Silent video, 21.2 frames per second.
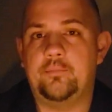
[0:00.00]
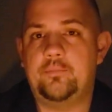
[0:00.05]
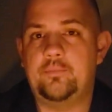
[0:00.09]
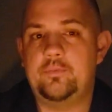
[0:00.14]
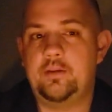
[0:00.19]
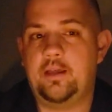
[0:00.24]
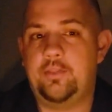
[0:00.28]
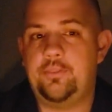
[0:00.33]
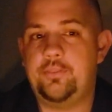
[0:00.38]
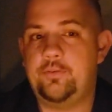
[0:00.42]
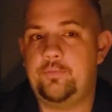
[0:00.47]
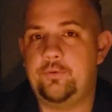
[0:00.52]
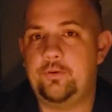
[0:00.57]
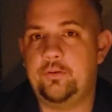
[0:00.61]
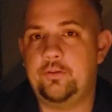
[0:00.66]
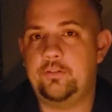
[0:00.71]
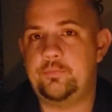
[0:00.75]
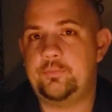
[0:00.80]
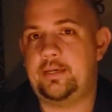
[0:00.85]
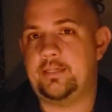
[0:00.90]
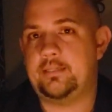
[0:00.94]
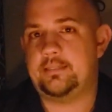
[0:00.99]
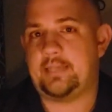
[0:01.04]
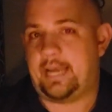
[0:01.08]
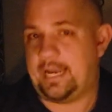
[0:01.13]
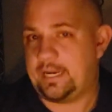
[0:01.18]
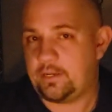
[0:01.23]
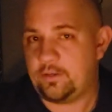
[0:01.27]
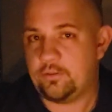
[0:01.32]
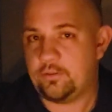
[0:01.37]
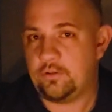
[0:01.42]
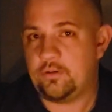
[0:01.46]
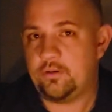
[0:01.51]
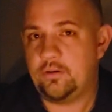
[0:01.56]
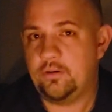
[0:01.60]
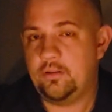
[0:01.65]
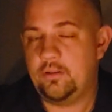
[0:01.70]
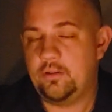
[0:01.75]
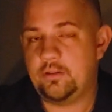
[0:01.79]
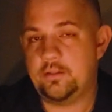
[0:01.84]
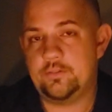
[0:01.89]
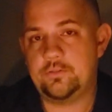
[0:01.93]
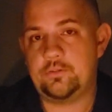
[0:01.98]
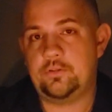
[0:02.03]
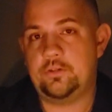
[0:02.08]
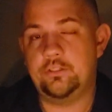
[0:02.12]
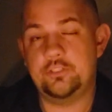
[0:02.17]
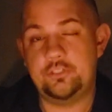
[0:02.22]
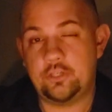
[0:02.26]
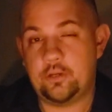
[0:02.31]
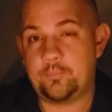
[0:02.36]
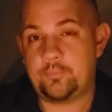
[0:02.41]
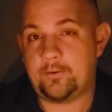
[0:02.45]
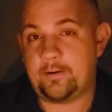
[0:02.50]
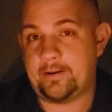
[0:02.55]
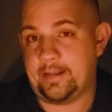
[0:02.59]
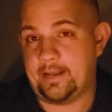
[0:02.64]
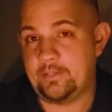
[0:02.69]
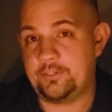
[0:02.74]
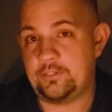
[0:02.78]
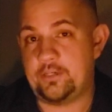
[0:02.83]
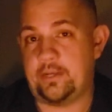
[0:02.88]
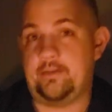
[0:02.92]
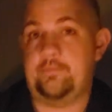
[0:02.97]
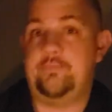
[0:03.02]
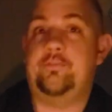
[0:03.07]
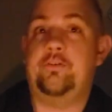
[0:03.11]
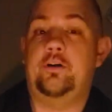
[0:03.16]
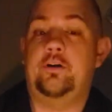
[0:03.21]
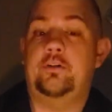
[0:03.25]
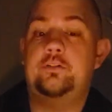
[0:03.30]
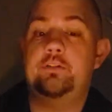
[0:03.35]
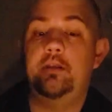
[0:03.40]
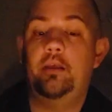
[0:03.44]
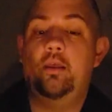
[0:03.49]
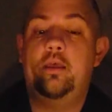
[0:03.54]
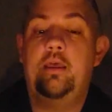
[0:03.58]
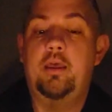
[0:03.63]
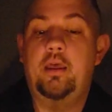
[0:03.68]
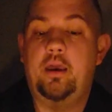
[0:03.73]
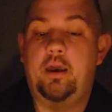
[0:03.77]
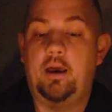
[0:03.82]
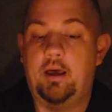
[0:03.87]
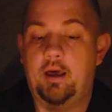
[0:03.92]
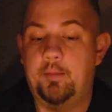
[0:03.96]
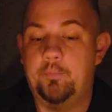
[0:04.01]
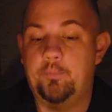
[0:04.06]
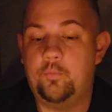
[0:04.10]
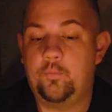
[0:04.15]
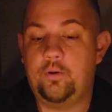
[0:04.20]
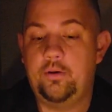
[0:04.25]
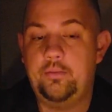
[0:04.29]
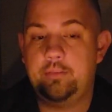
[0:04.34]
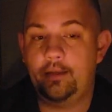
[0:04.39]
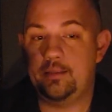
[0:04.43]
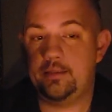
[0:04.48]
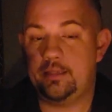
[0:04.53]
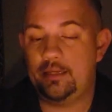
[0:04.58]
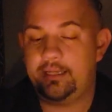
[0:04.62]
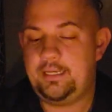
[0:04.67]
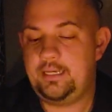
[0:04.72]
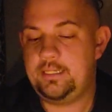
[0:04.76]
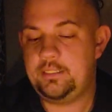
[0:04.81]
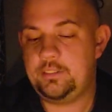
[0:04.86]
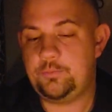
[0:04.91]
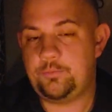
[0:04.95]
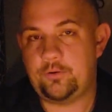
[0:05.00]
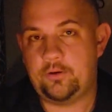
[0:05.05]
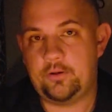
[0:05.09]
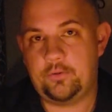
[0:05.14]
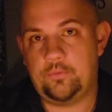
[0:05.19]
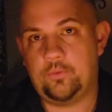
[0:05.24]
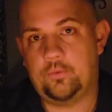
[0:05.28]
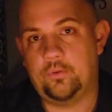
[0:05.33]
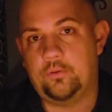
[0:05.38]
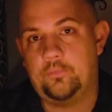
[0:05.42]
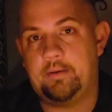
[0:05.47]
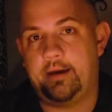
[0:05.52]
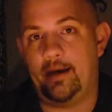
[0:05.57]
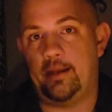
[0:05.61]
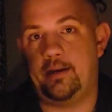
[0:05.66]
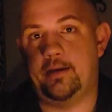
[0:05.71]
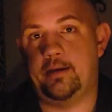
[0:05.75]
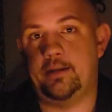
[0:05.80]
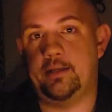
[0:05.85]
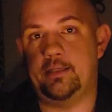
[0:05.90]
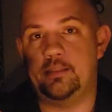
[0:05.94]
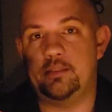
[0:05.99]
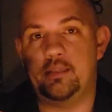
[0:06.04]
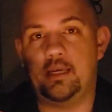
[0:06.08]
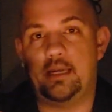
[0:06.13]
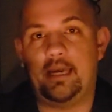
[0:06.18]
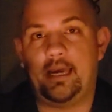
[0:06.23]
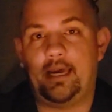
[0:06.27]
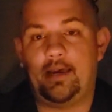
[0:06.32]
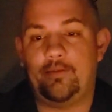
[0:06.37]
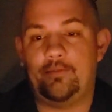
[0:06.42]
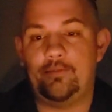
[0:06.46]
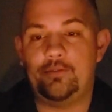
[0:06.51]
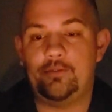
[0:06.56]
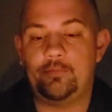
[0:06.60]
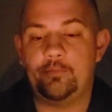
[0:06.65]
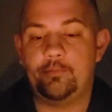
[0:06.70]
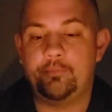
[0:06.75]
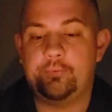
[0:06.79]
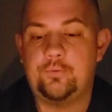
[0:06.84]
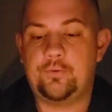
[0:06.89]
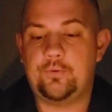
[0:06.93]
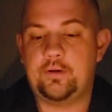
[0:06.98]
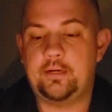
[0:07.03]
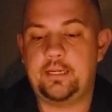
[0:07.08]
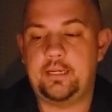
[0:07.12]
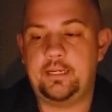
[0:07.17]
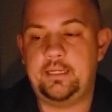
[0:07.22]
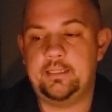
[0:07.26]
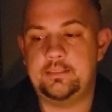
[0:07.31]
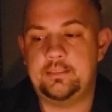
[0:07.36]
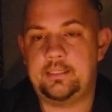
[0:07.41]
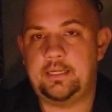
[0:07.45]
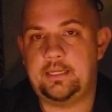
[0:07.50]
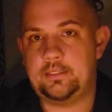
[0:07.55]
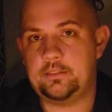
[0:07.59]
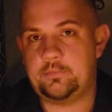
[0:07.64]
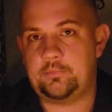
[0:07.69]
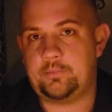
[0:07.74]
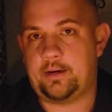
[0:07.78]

Nothing really spectacular that's going to jump right at you at first. But one thing that is pretty cool about it is they have some pretty intense